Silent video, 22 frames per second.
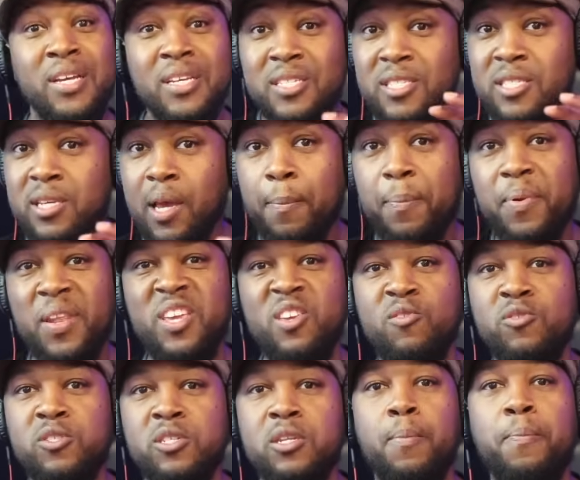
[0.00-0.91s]
simply
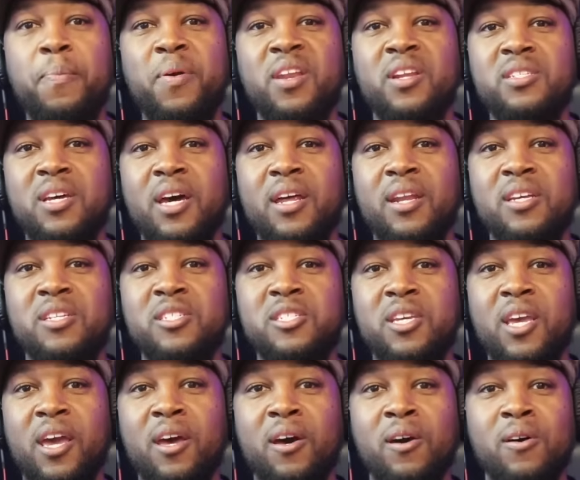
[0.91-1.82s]
using the pentatonic
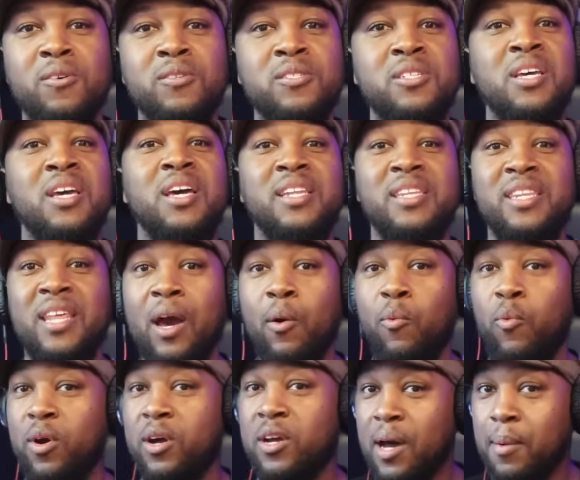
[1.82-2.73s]
scales
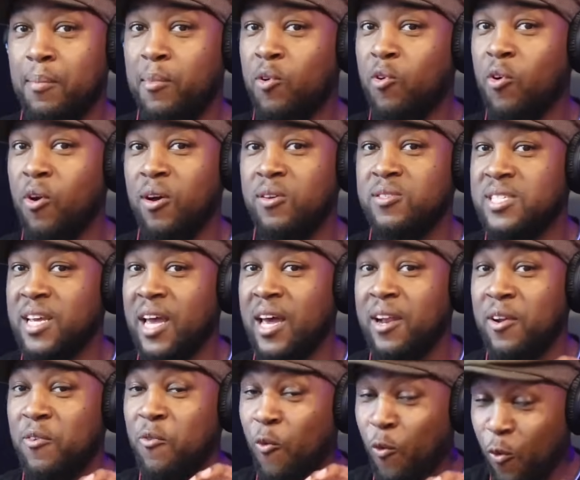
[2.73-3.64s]
that will come across
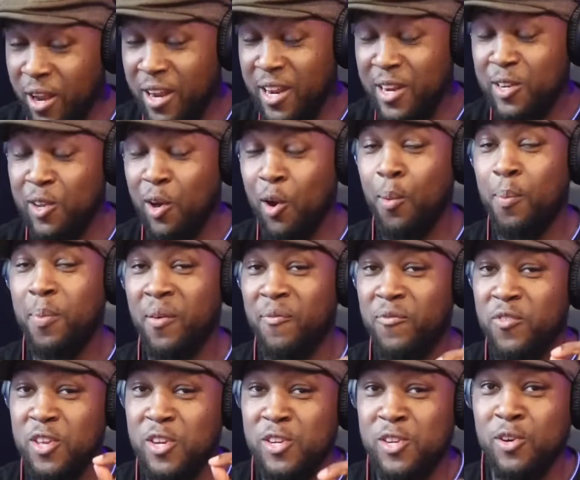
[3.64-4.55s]
sounding really dope
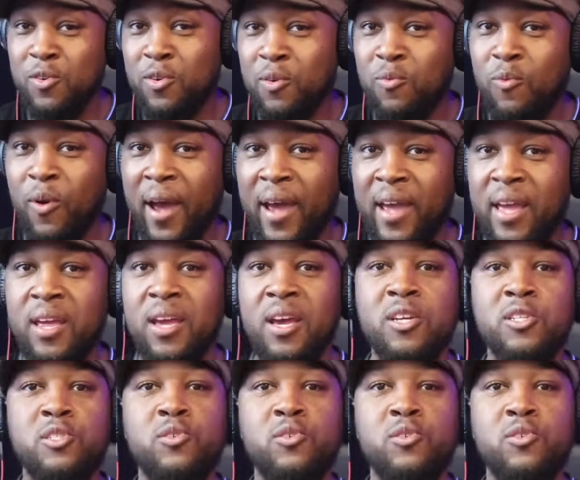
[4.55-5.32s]
if you do it right.